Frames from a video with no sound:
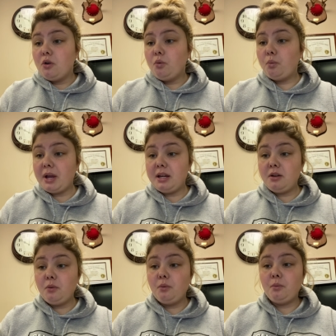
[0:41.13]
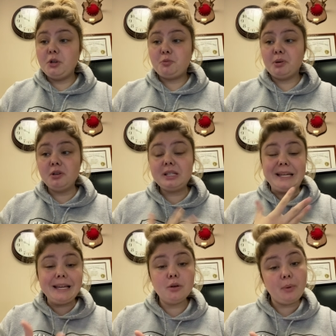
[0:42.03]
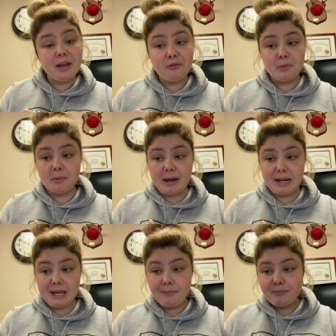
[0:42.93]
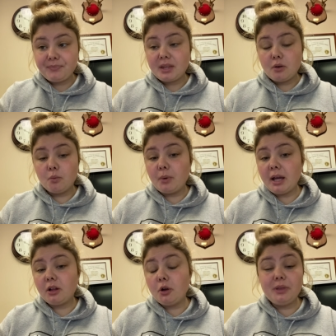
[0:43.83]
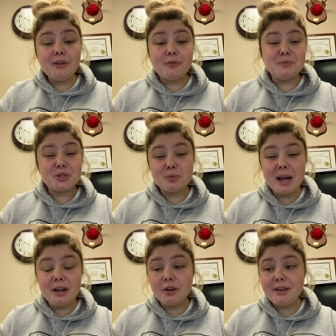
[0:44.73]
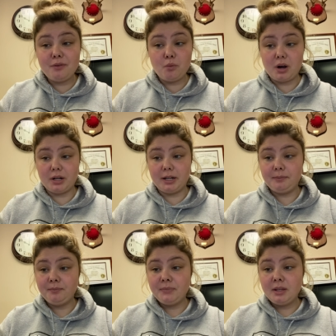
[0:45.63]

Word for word: wind, which pulls heat away from our body, wet clothing from sweat or even water,